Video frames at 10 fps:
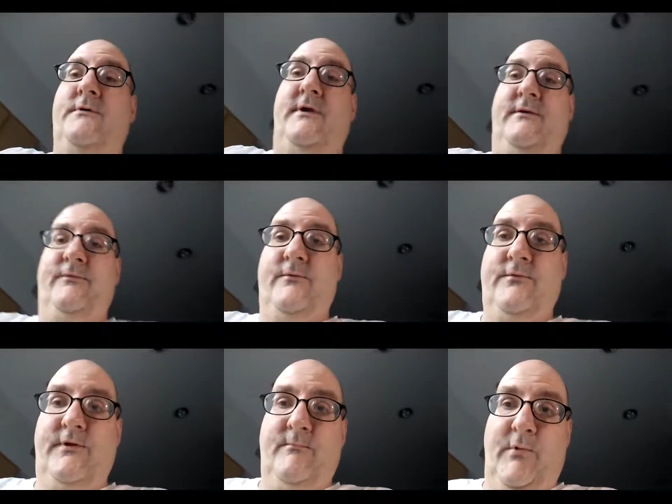1 in
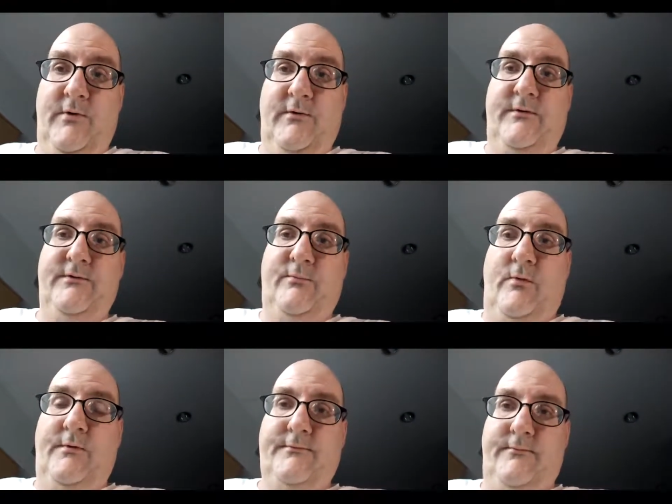30 Americans'
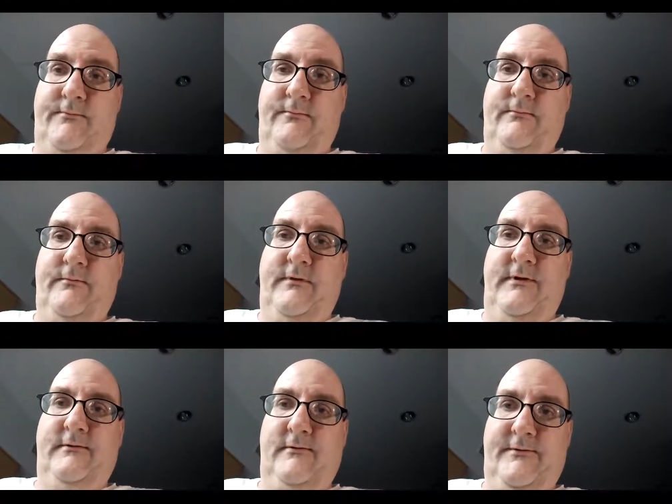water
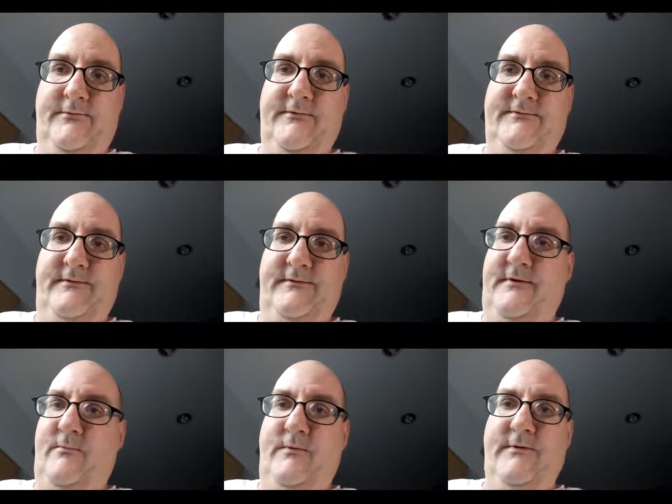and electricity.
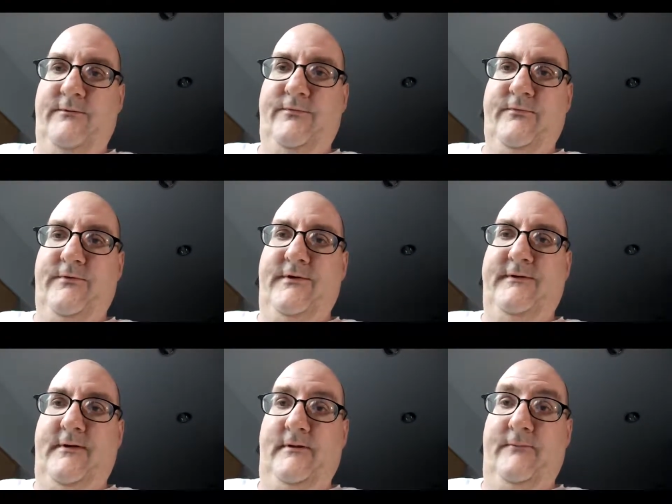Not 1 in 30
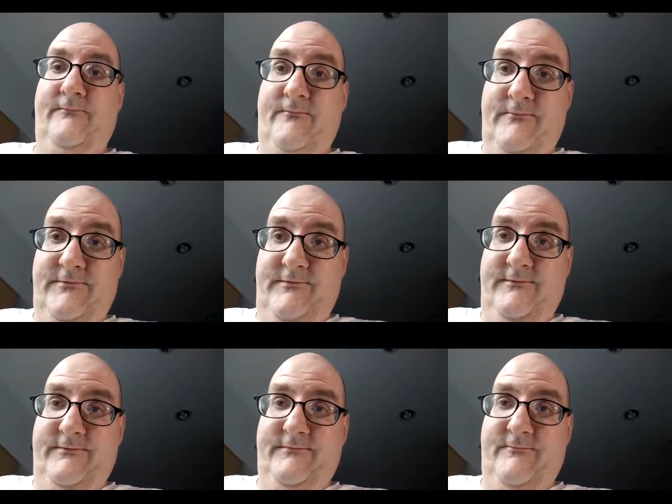
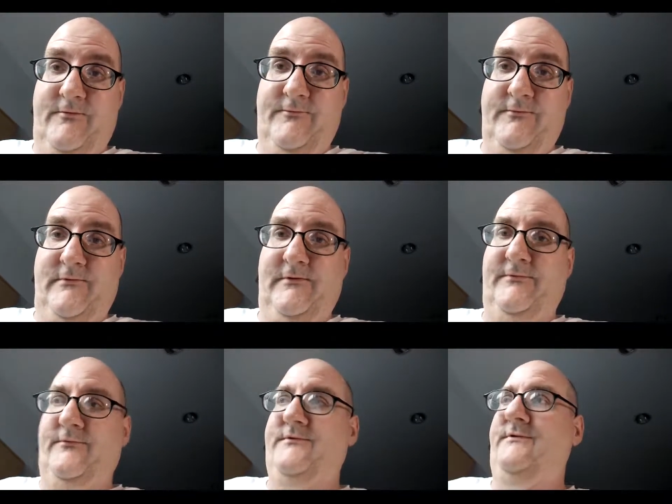Californians' water and
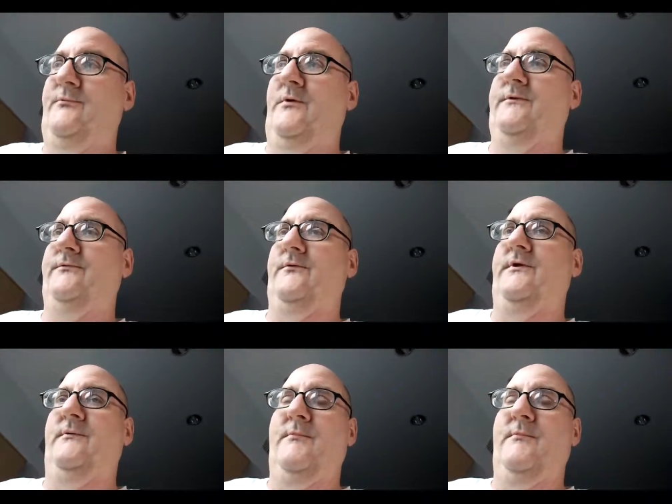electricity. 1 in 30